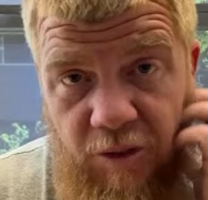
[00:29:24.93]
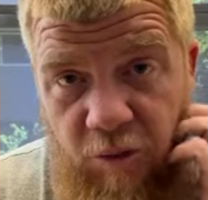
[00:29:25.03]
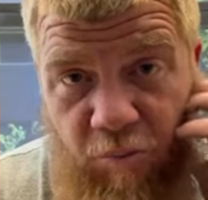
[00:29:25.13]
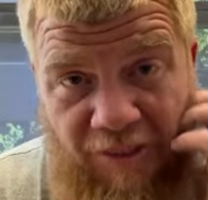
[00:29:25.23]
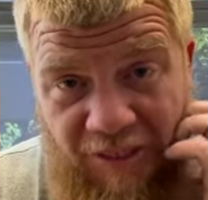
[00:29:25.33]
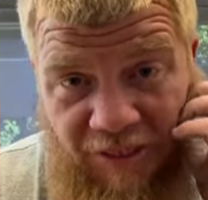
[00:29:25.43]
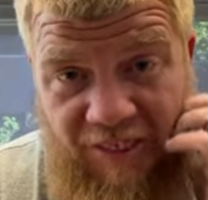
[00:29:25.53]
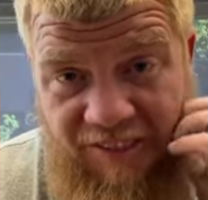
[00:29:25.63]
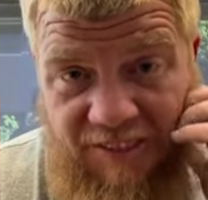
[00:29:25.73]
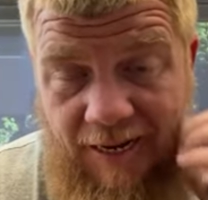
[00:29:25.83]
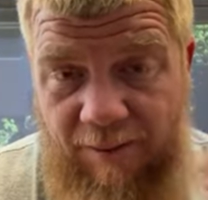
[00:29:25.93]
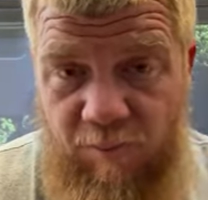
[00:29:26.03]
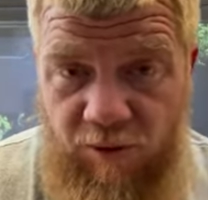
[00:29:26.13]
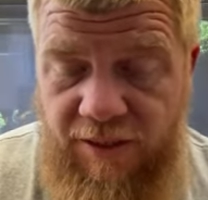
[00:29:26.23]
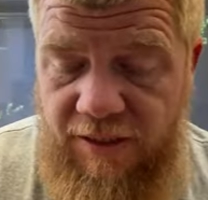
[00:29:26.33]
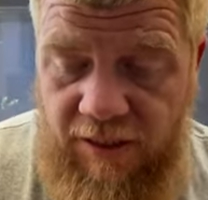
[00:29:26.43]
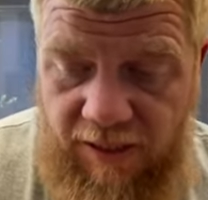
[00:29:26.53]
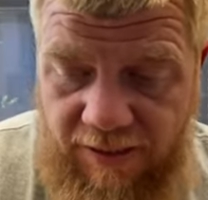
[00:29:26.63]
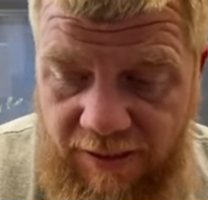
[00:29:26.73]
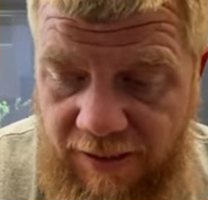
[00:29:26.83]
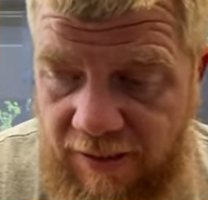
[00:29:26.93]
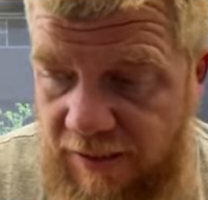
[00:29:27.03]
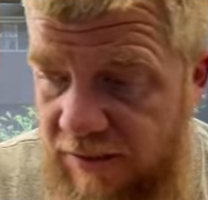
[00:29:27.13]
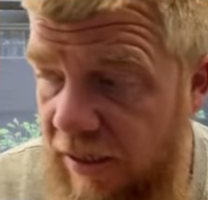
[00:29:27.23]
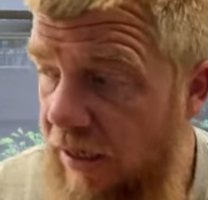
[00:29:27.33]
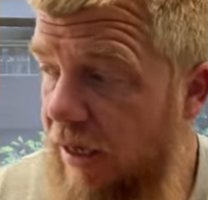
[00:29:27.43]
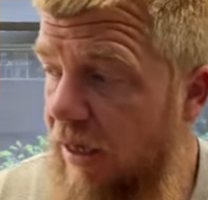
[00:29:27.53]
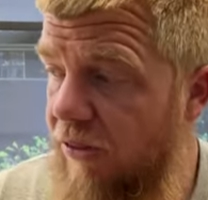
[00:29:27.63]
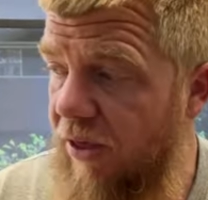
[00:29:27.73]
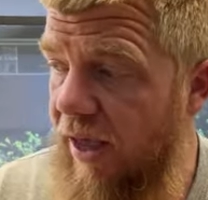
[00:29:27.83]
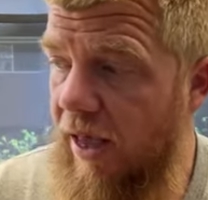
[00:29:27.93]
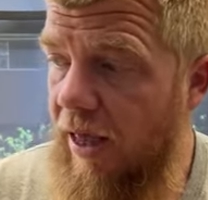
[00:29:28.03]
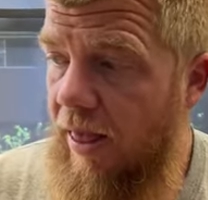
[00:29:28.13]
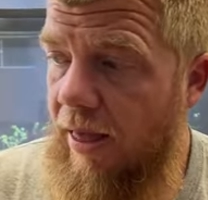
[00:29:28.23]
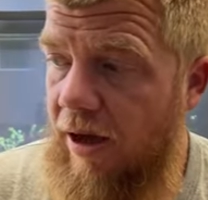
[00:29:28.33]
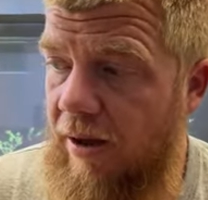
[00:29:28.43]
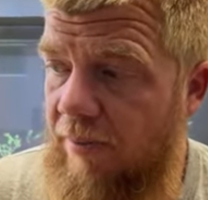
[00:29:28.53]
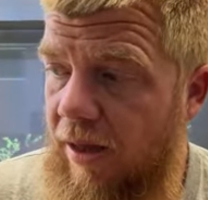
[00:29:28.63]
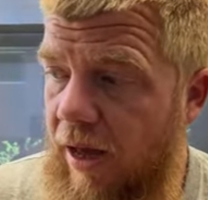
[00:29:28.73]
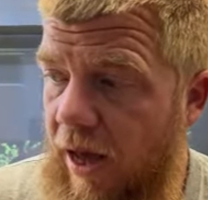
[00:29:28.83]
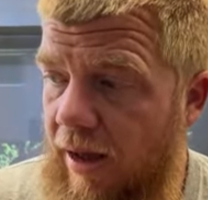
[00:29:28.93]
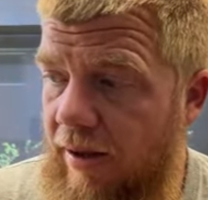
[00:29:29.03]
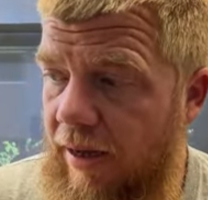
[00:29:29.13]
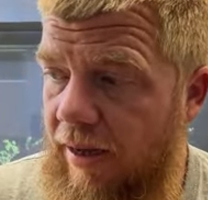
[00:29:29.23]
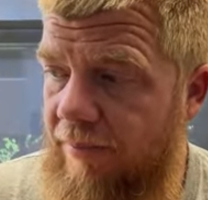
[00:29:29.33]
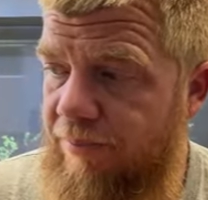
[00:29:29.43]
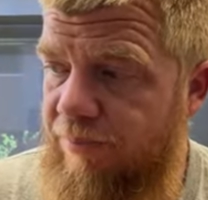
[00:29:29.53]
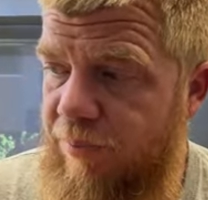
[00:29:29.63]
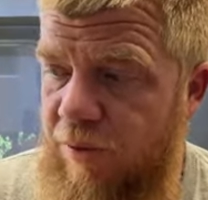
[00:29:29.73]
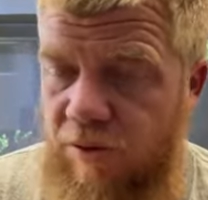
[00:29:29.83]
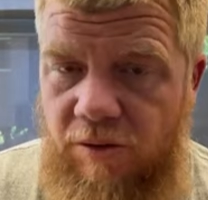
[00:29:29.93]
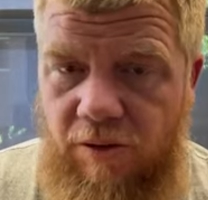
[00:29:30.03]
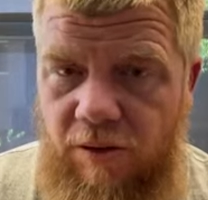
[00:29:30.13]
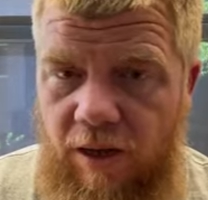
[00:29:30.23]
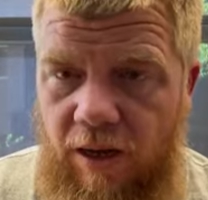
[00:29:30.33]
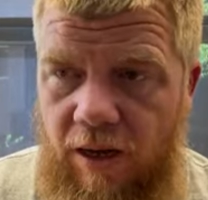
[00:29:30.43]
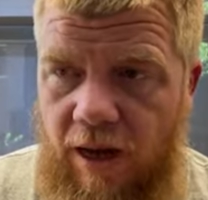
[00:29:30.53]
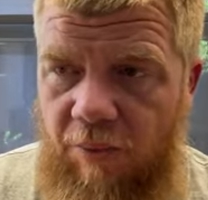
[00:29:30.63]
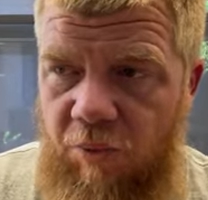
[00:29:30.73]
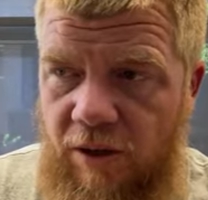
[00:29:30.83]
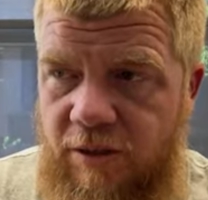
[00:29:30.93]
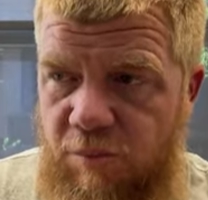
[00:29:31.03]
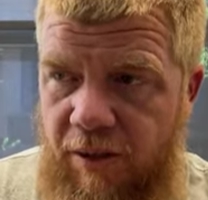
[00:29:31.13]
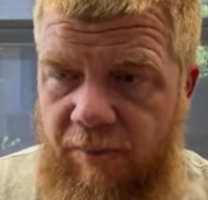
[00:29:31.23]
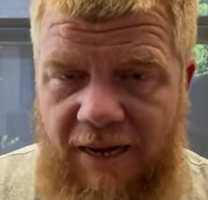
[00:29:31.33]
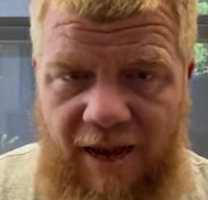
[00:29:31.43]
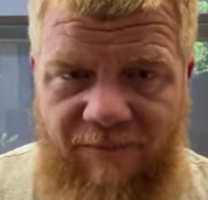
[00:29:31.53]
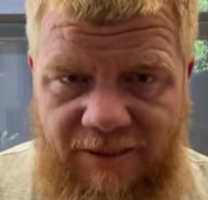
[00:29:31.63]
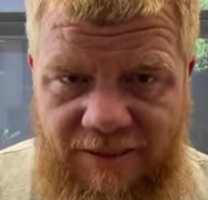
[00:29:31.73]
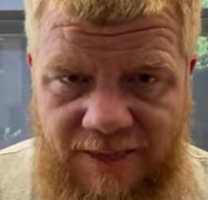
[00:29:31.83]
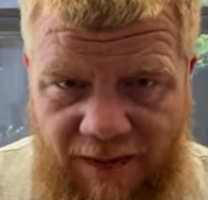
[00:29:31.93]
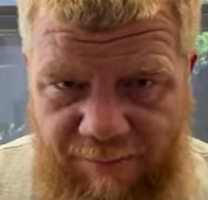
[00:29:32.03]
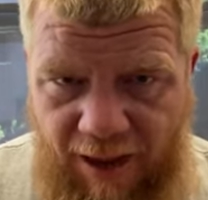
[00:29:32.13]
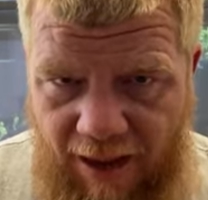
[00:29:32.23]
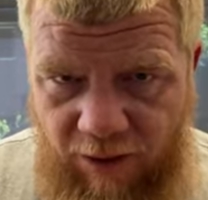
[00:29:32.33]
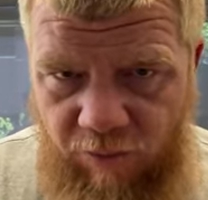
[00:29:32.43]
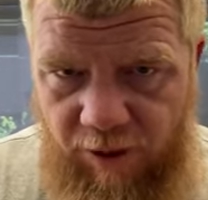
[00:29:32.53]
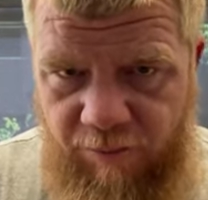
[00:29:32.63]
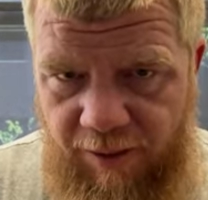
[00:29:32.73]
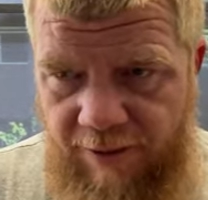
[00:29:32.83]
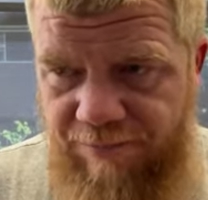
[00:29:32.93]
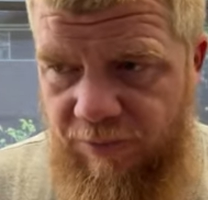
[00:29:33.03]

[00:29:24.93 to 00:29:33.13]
One of the things that I am working on is that um, I, I I want to be able to have a day pack with me.